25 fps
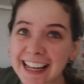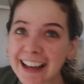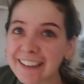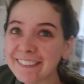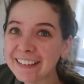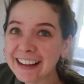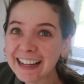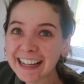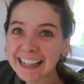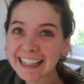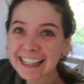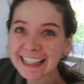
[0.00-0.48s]
it
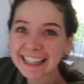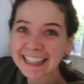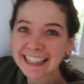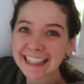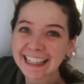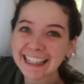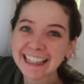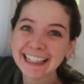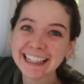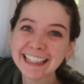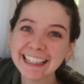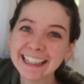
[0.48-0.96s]

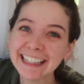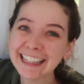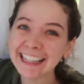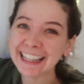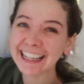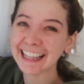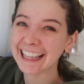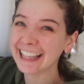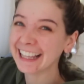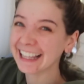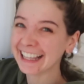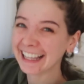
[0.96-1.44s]

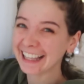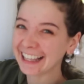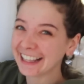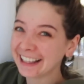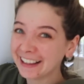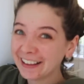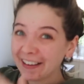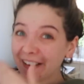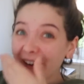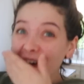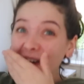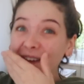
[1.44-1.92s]
going?
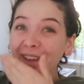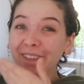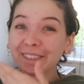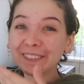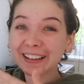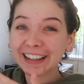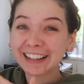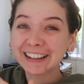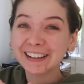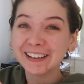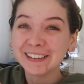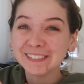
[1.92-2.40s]
Oh
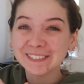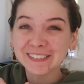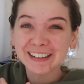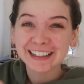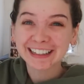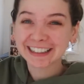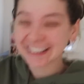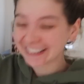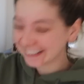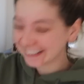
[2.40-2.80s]
my god, my